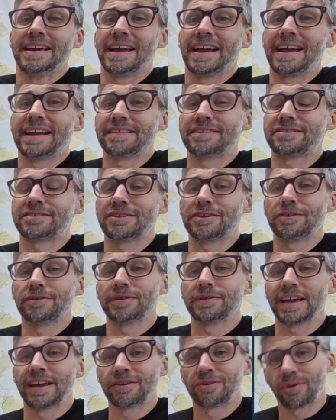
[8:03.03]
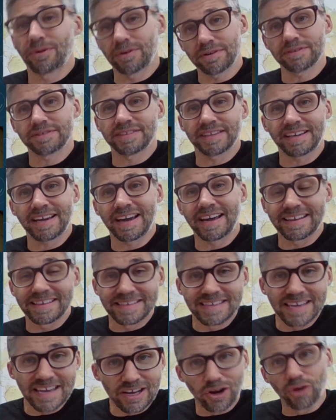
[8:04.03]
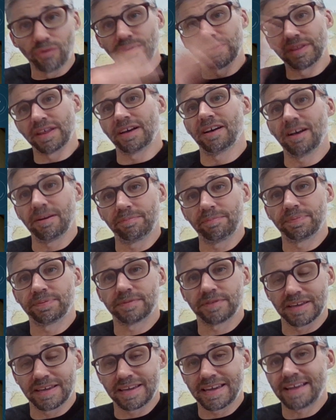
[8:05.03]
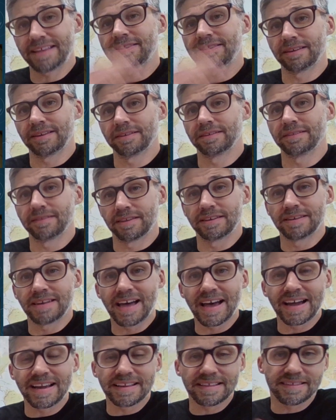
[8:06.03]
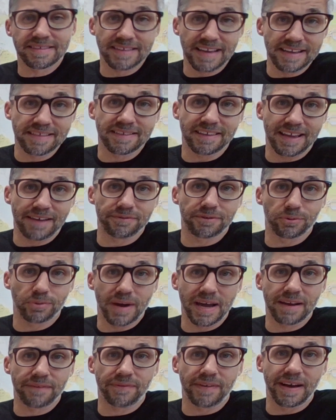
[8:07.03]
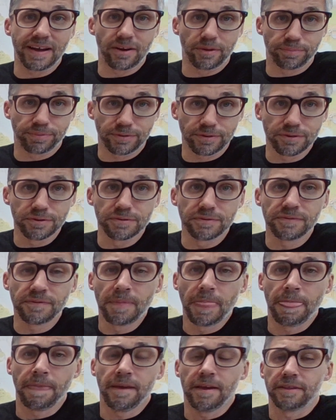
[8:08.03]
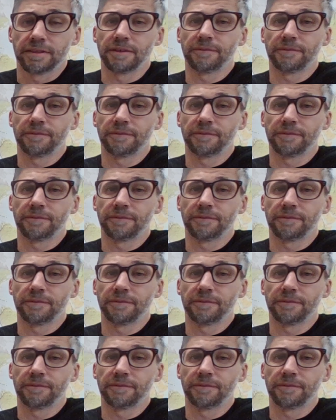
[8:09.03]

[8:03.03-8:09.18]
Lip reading: And so in order to kind of get over the hump to hit the 9 states that have to ratify or approve,